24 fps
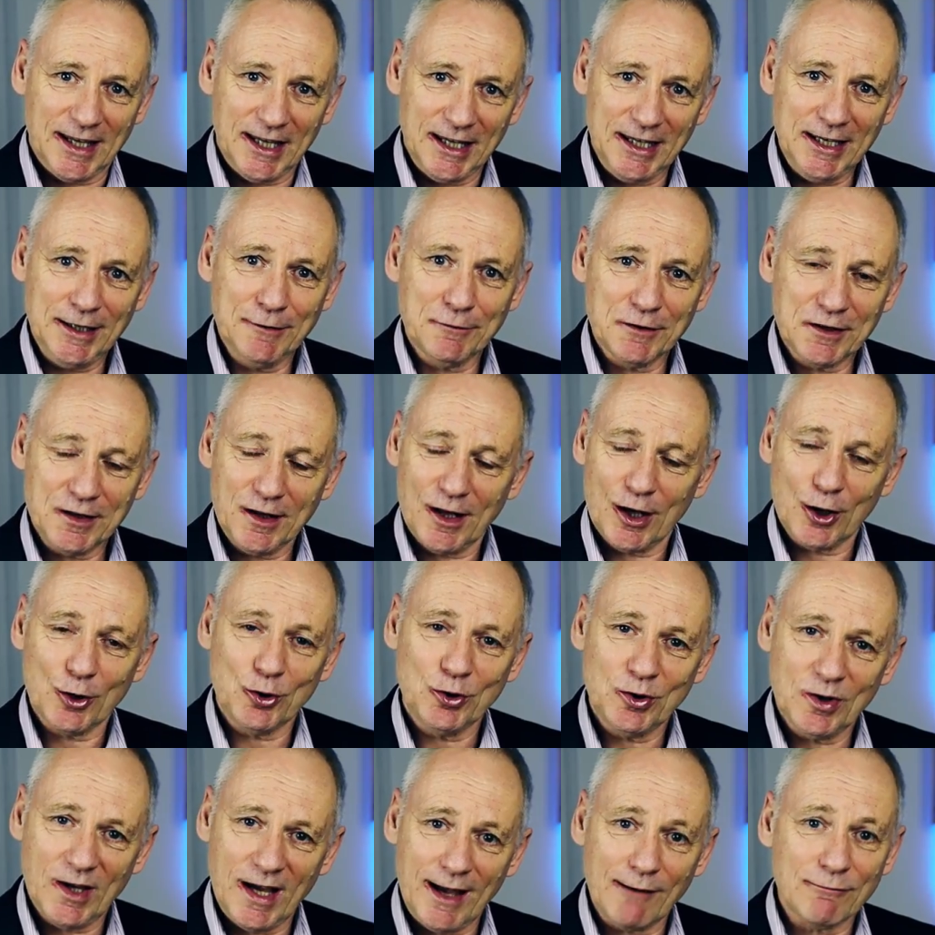even though
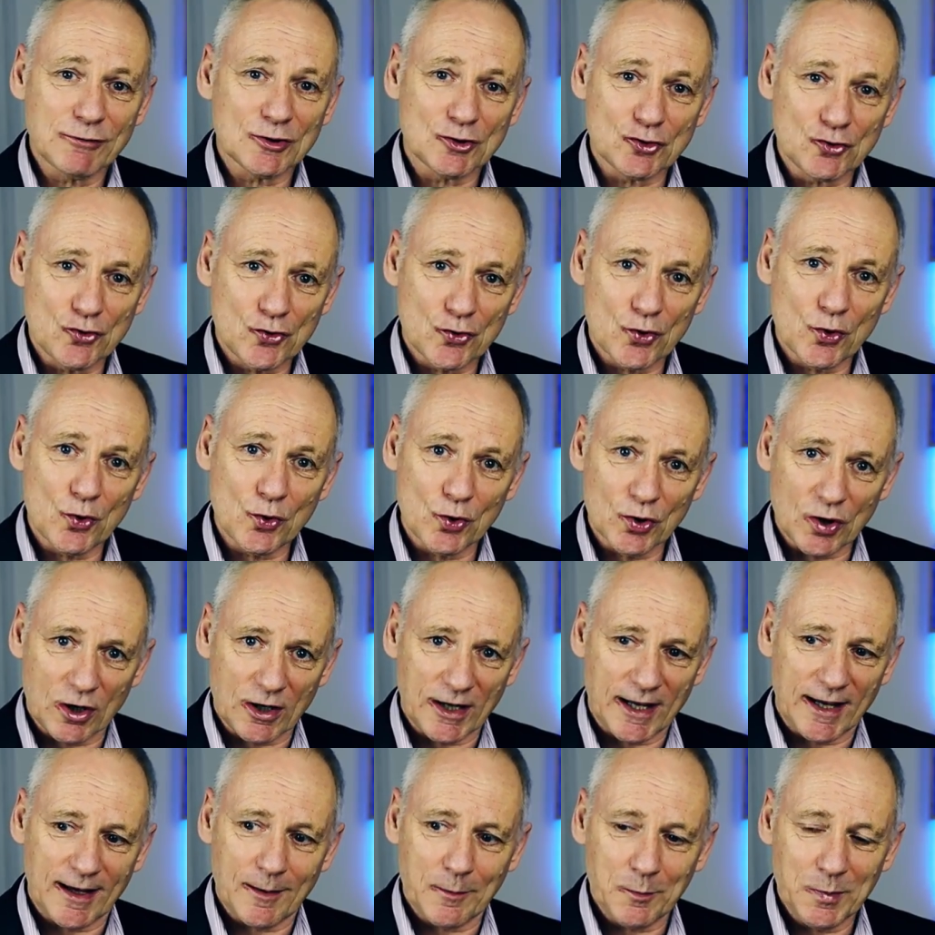you haven't drawn on
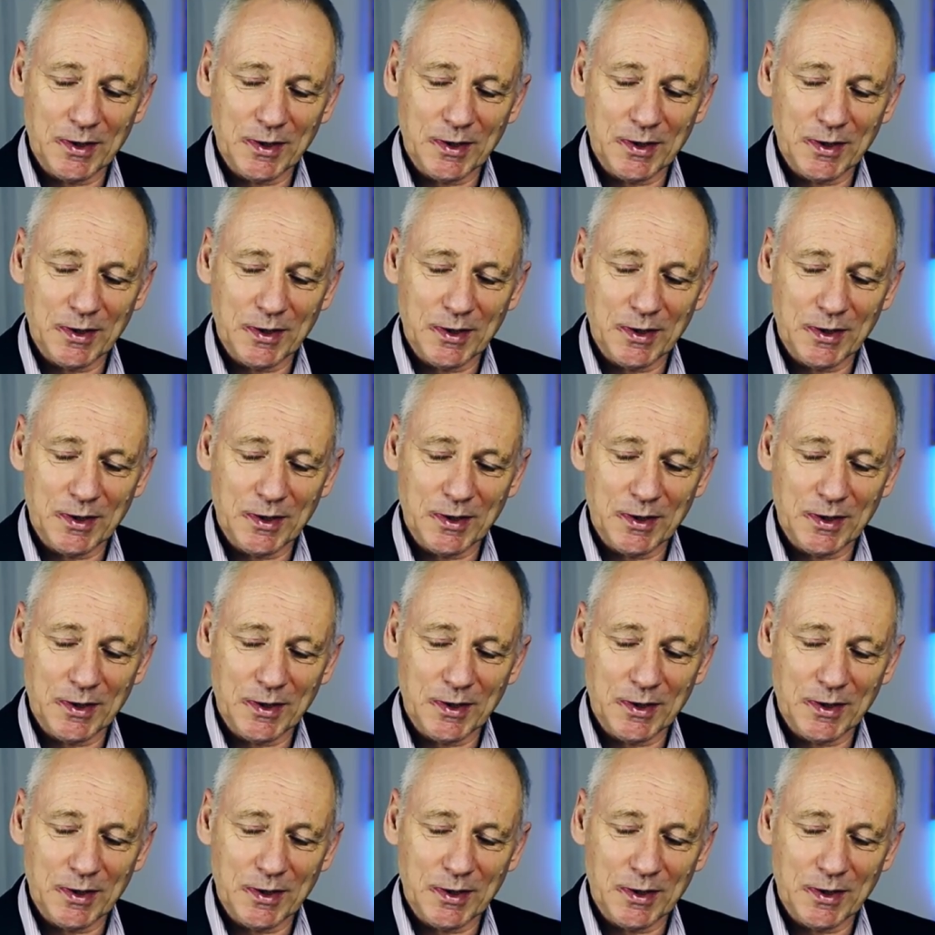it,